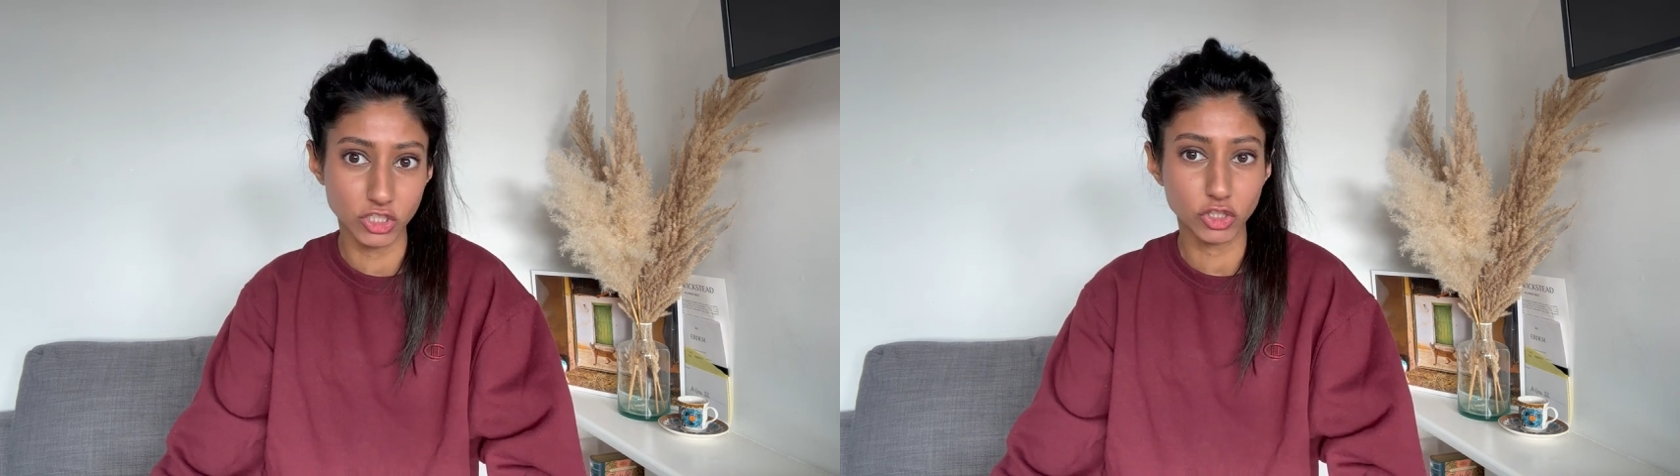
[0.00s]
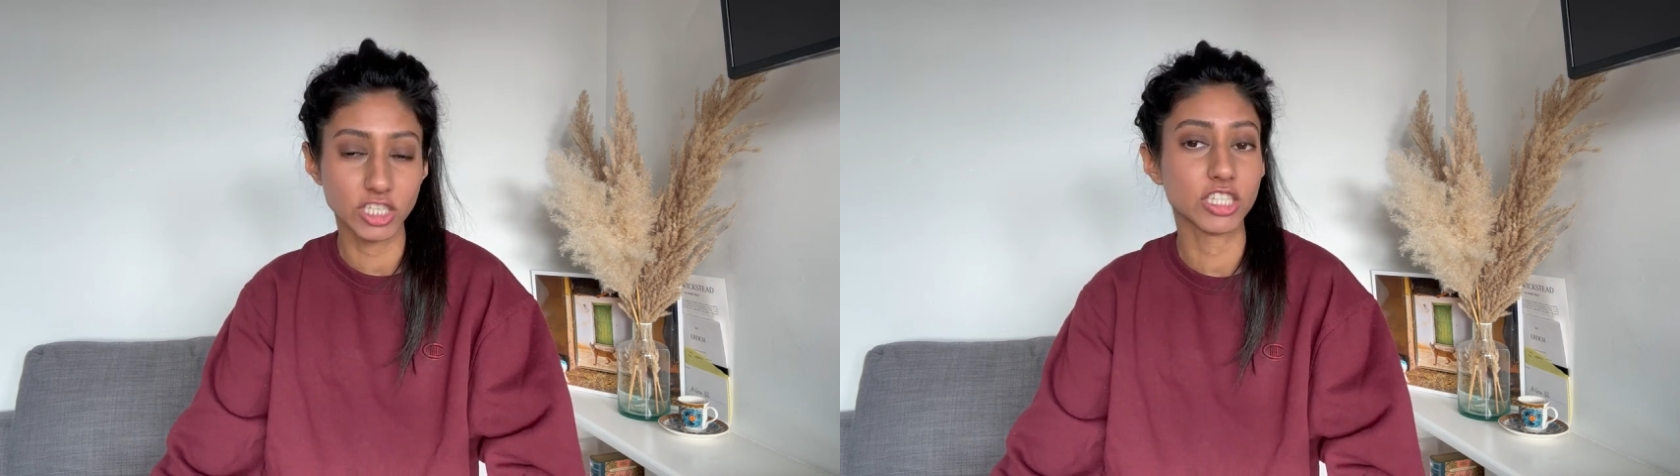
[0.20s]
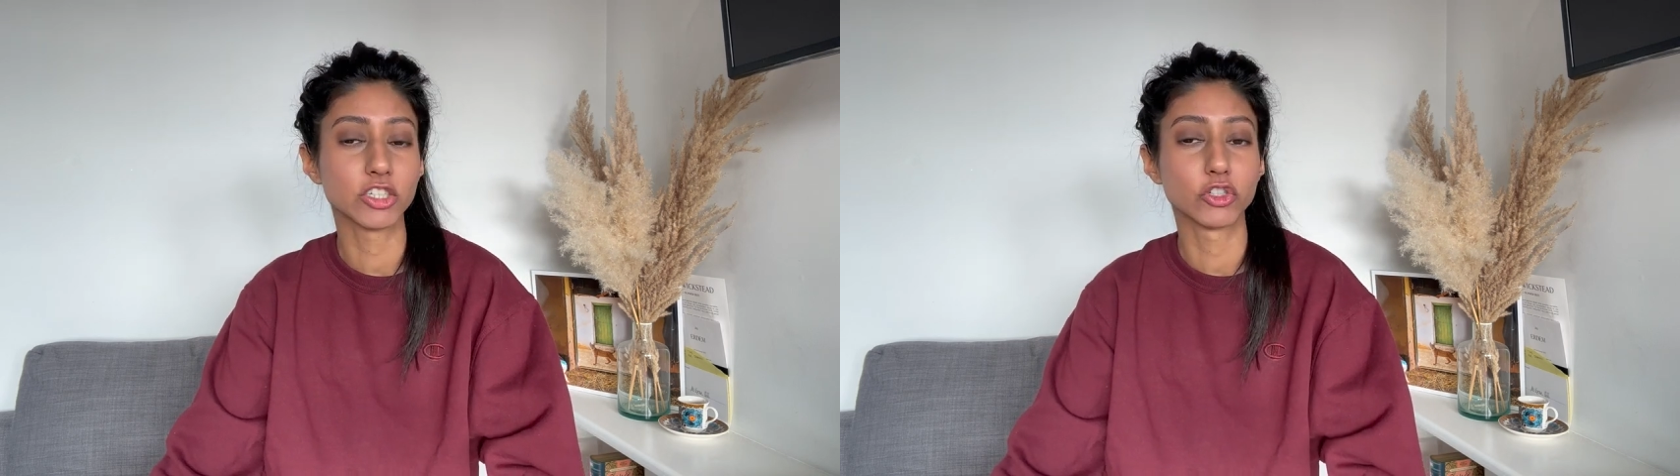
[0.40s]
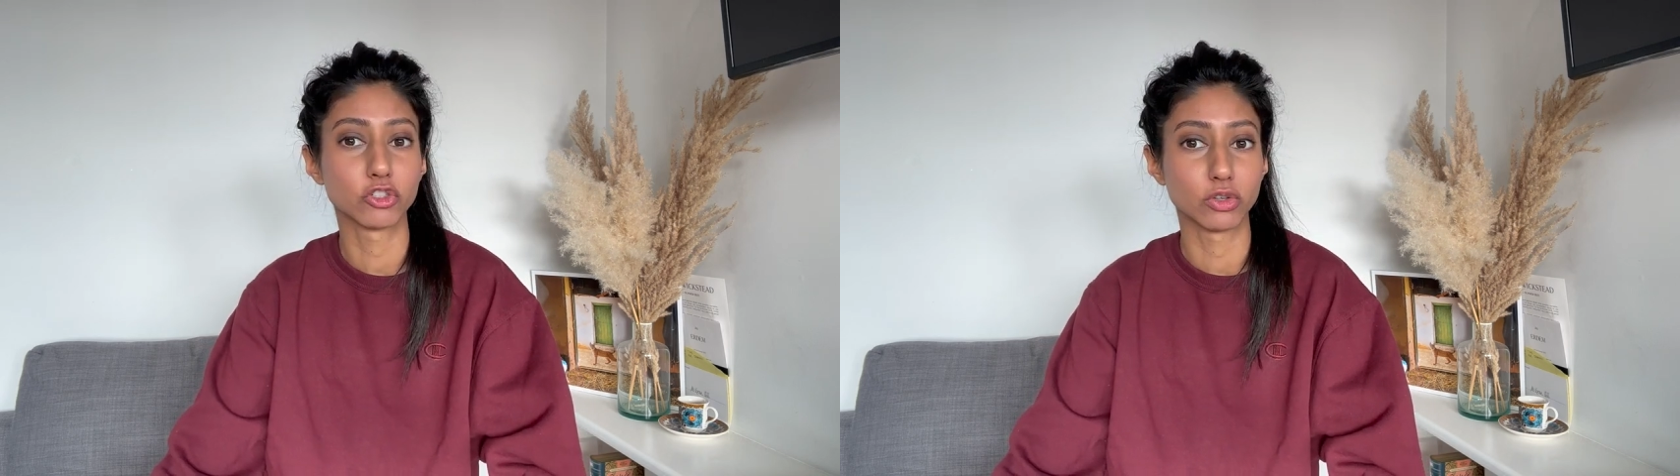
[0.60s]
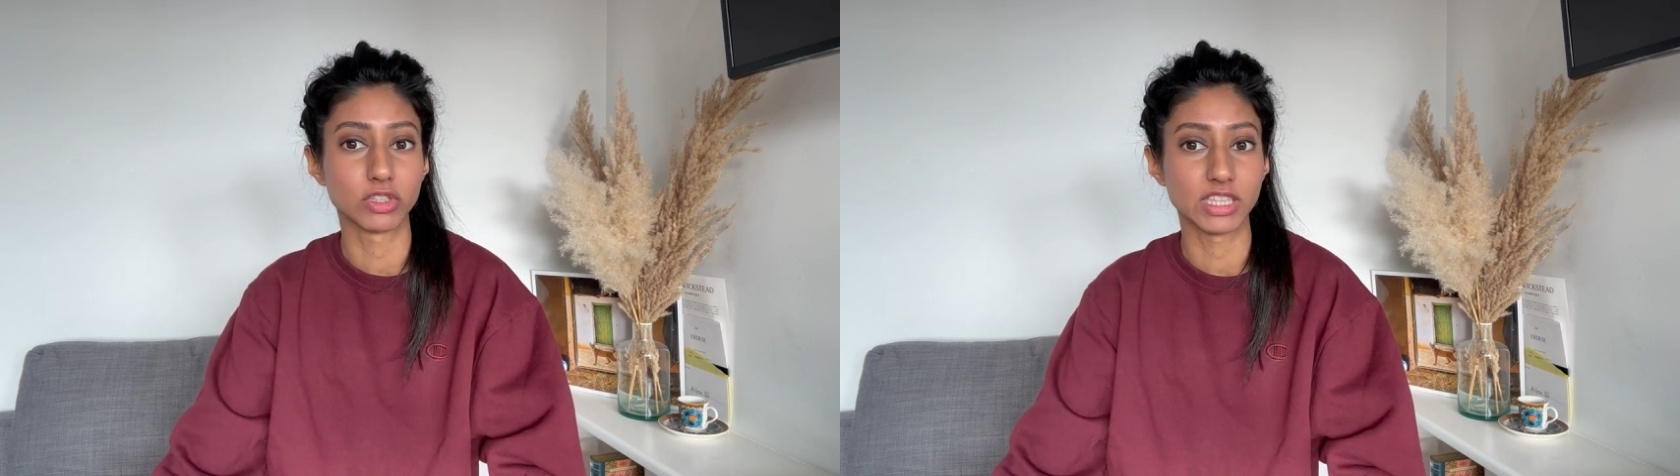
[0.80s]
36 years
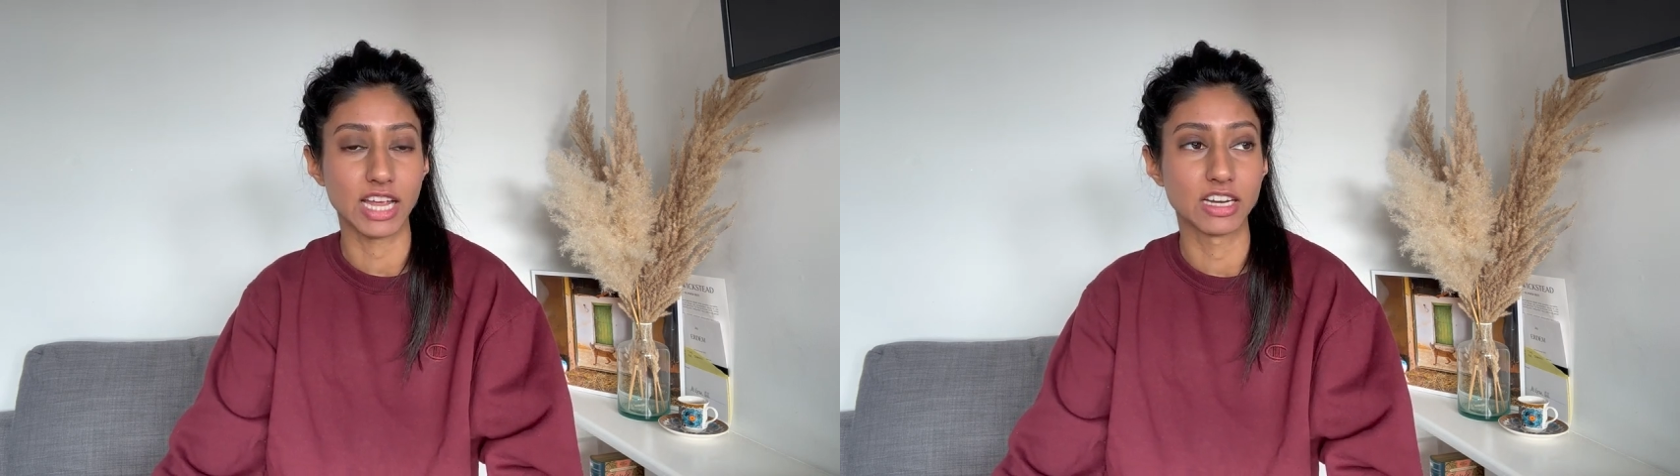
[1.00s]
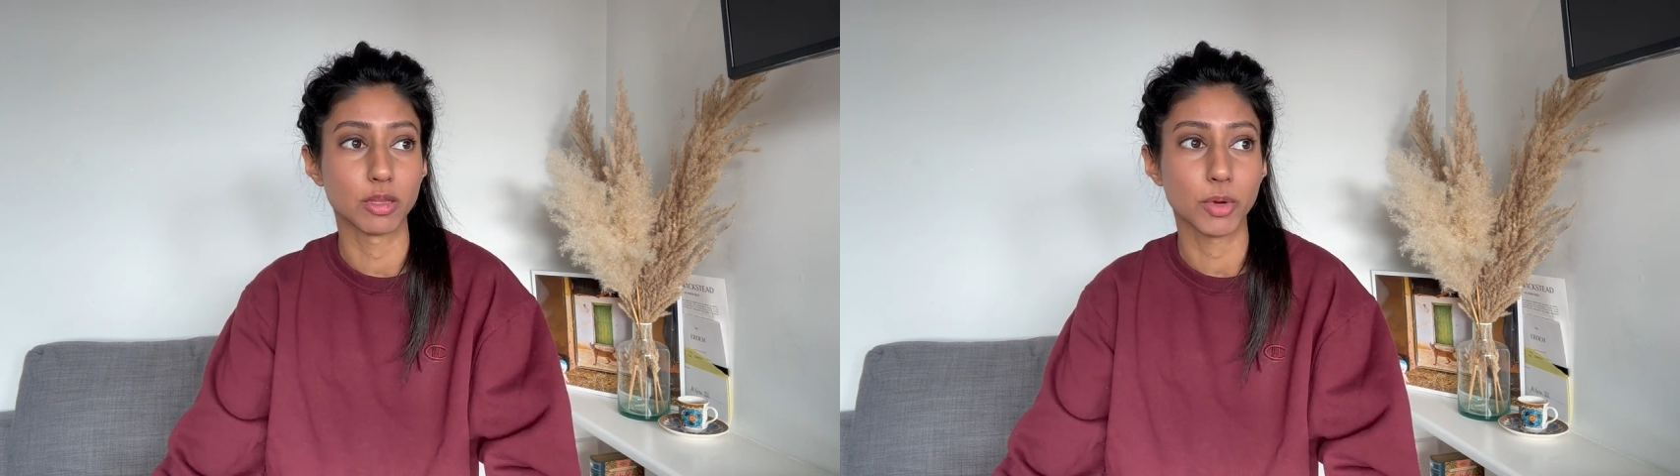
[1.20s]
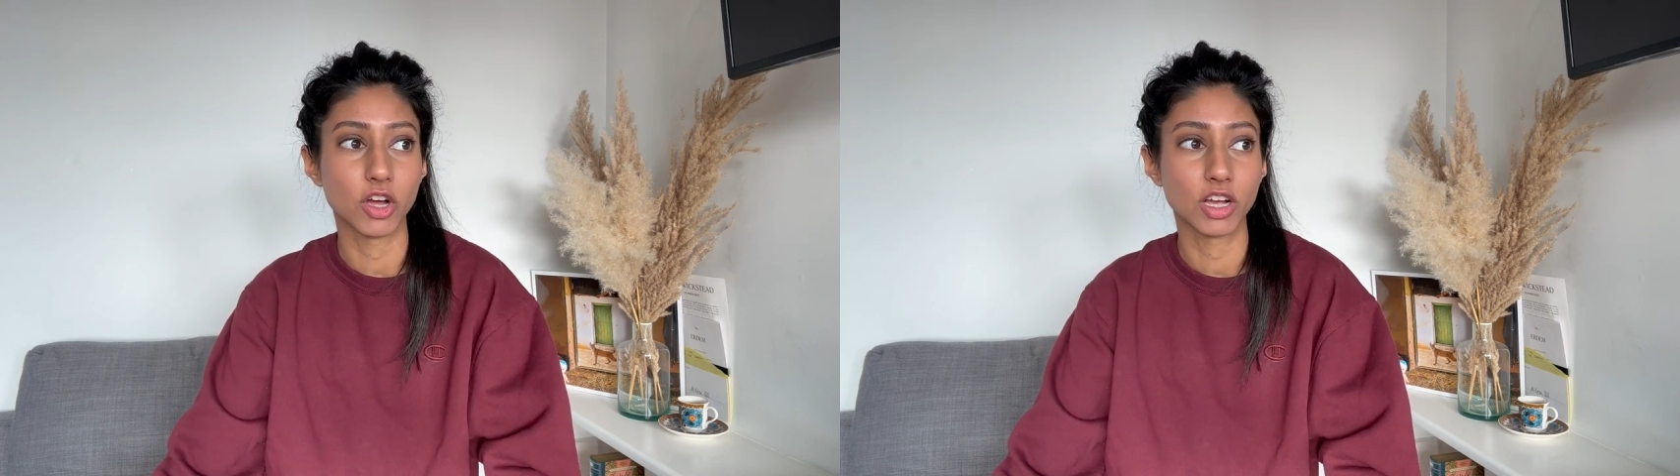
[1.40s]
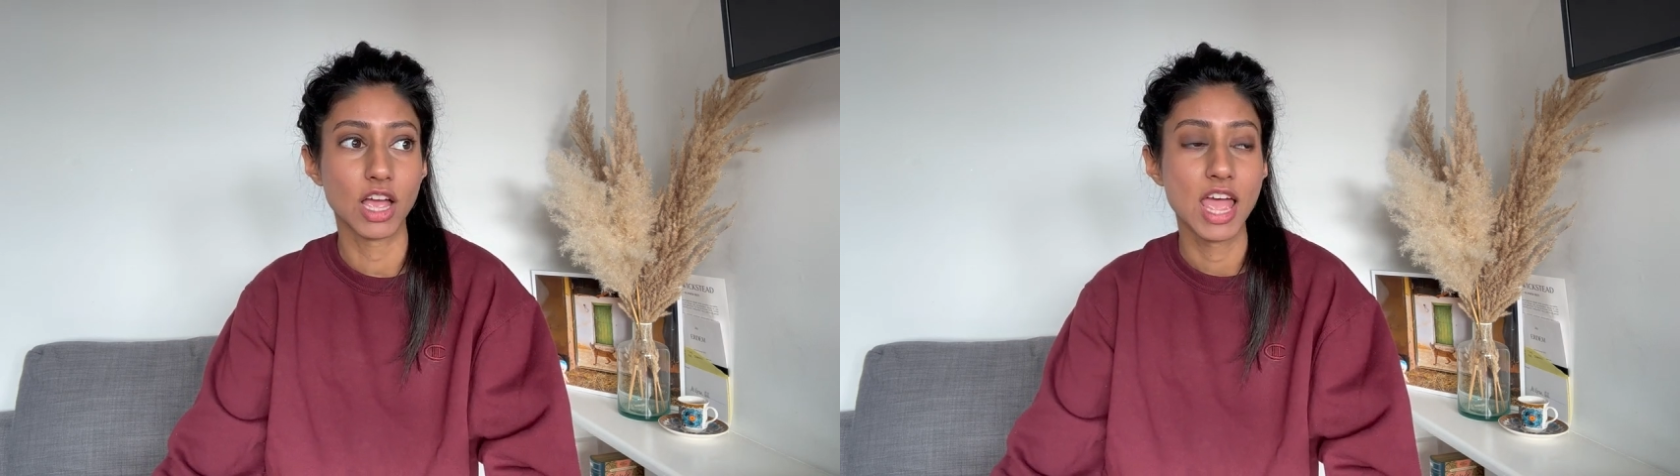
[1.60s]
old at the end of the book.